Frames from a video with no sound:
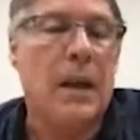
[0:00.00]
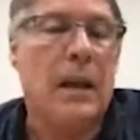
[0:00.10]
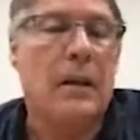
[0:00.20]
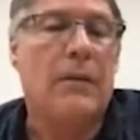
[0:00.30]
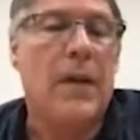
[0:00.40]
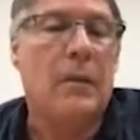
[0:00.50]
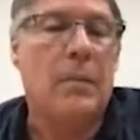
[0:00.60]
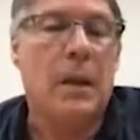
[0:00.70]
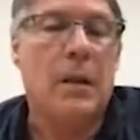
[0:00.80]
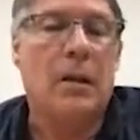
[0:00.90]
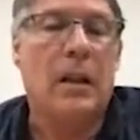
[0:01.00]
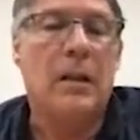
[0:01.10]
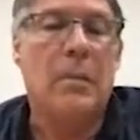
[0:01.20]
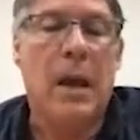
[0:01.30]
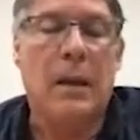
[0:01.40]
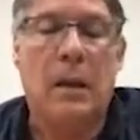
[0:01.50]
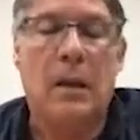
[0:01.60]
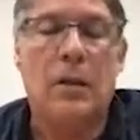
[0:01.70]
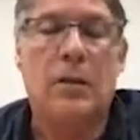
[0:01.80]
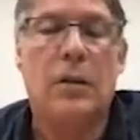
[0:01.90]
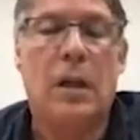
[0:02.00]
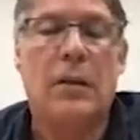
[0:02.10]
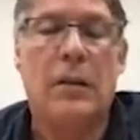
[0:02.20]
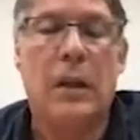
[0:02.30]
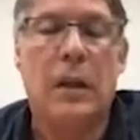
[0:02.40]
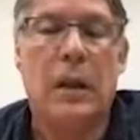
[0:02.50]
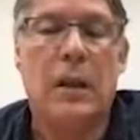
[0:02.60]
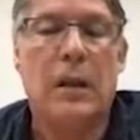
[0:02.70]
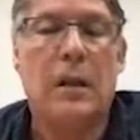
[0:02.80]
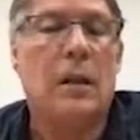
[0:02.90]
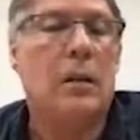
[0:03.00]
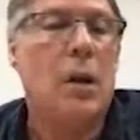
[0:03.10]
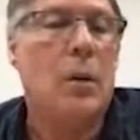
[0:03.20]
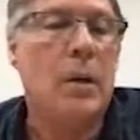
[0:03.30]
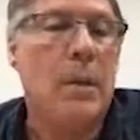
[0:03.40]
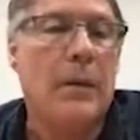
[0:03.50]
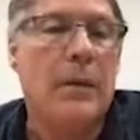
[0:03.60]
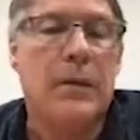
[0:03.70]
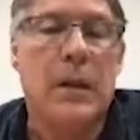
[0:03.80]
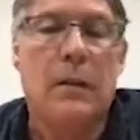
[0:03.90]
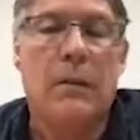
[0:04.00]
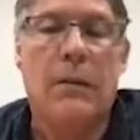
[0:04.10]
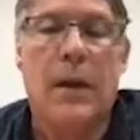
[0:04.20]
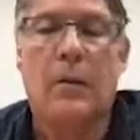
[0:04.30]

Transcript: A and effect B are independent conditioned on C, knowing about the state of